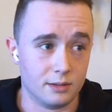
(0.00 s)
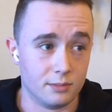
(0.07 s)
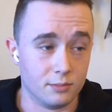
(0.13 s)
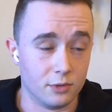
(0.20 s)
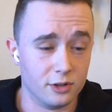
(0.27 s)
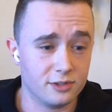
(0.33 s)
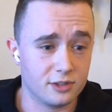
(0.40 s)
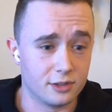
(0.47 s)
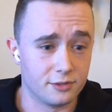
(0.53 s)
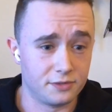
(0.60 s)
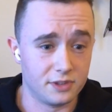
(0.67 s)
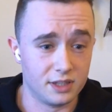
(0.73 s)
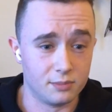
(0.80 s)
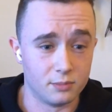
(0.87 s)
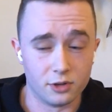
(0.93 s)
Most of
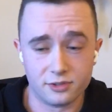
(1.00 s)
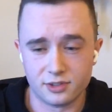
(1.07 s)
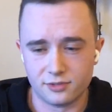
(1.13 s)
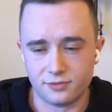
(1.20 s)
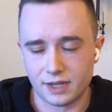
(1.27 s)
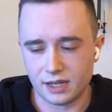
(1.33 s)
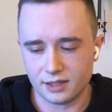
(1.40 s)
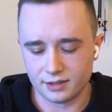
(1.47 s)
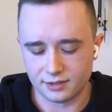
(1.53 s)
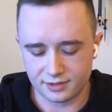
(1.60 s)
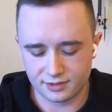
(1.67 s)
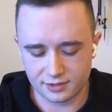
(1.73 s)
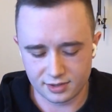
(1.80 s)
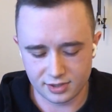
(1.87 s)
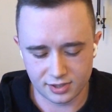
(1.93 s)
the most
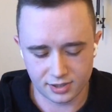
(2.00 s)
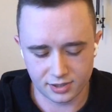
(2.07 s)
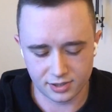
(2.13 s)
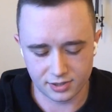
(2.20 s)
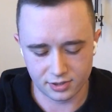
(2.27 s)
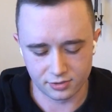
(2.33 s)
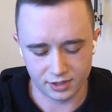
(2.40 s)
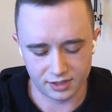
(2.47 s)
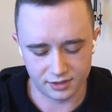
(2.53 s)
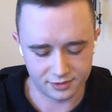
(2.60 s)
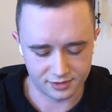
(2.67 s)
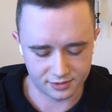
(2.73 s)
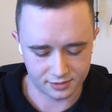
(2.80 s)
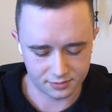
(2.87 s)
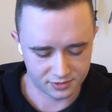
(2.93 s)
advanced radio
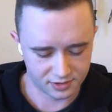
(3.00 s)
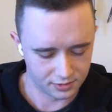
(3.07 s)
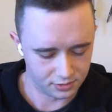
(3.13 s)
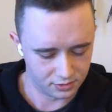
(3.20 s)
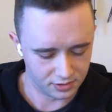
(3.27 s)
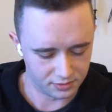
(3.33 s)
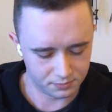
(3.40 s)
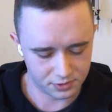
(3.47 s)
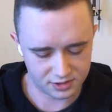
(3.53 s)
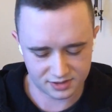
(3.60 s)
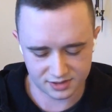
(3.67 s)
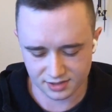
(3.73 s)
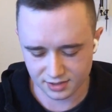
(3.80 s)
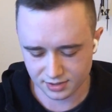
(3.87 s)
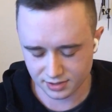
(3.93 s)
systems can do it,
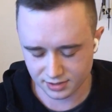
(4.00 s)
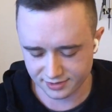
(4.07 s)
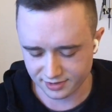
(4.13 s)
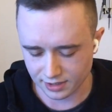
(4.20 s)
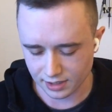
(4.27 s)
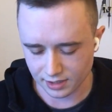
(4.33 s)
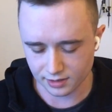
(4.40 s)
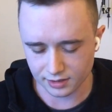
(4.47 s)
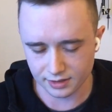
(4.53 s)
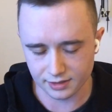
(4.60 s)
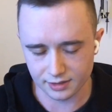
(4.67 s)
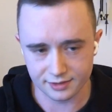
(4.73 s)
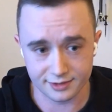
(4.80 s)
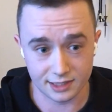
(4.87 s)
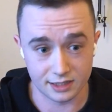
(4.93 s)
but
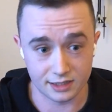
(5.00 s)
sadly,